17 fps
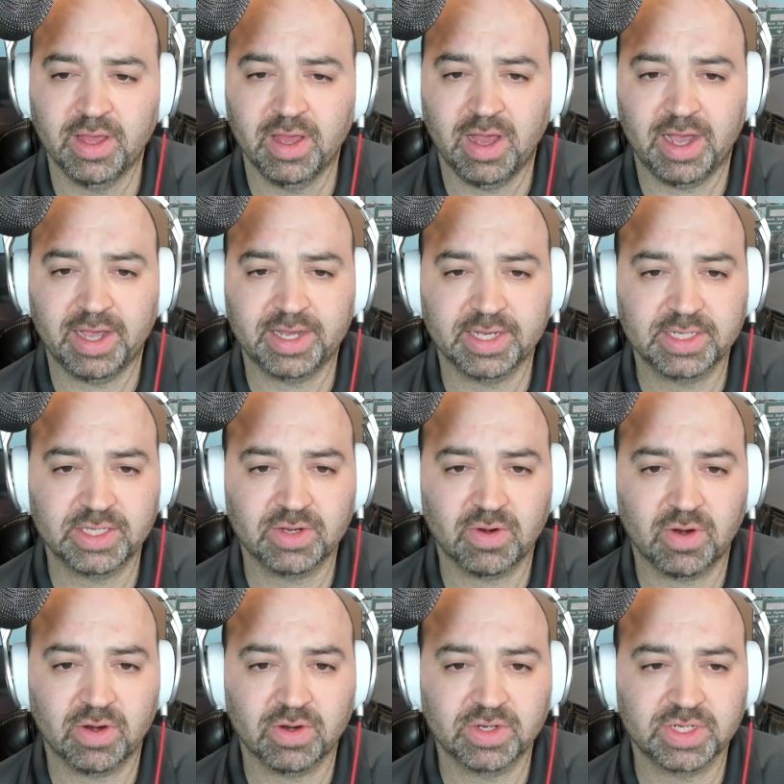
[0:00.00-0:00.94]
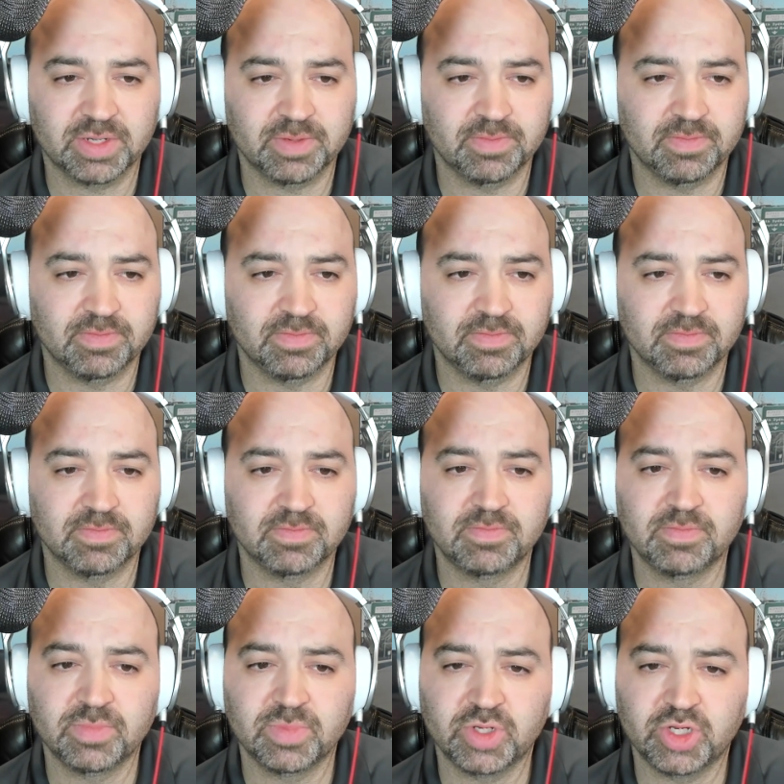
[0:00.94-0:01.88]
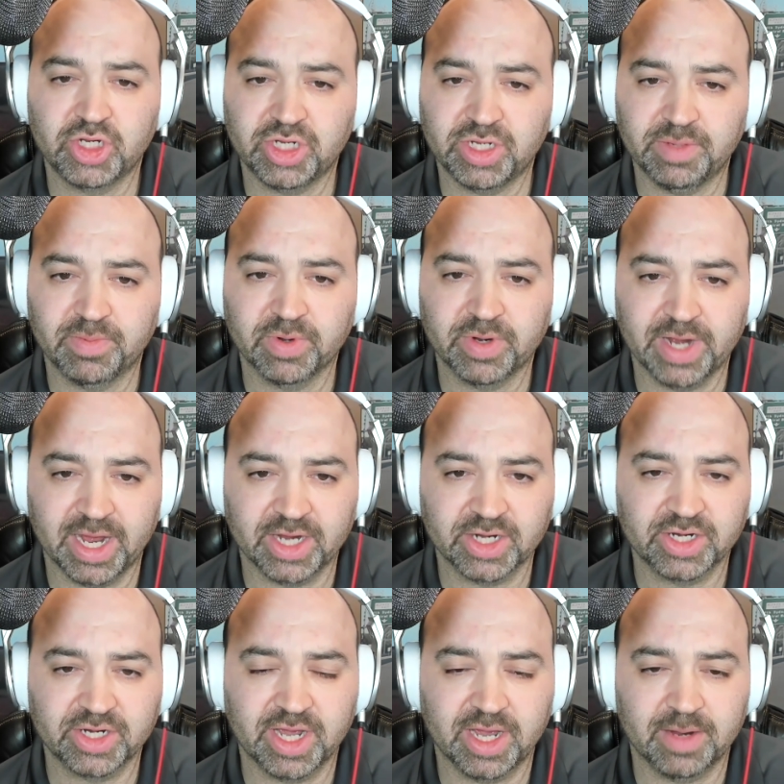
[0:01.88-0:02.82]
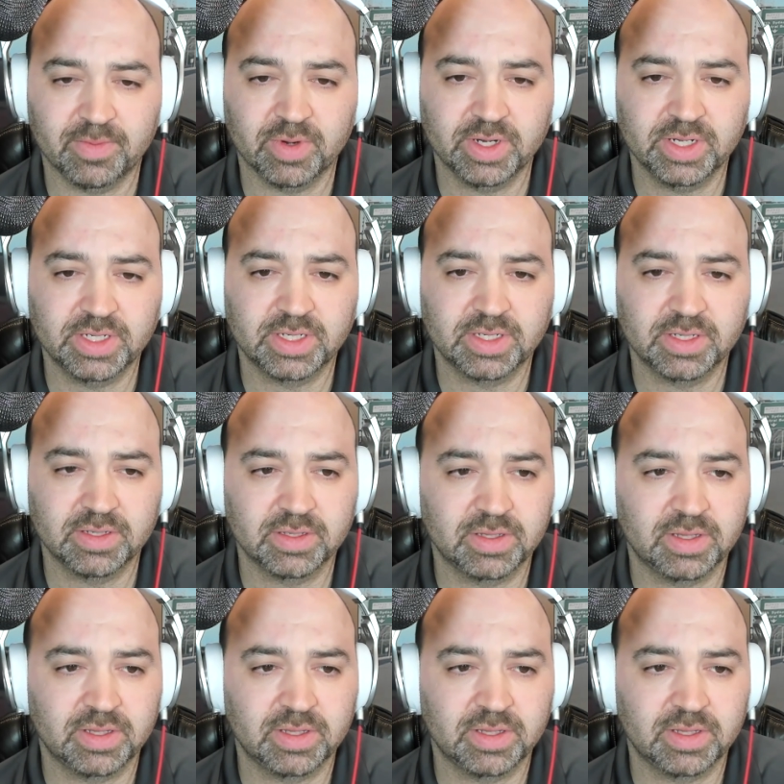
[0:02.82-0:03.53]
I guess there are some cheaper dash cameras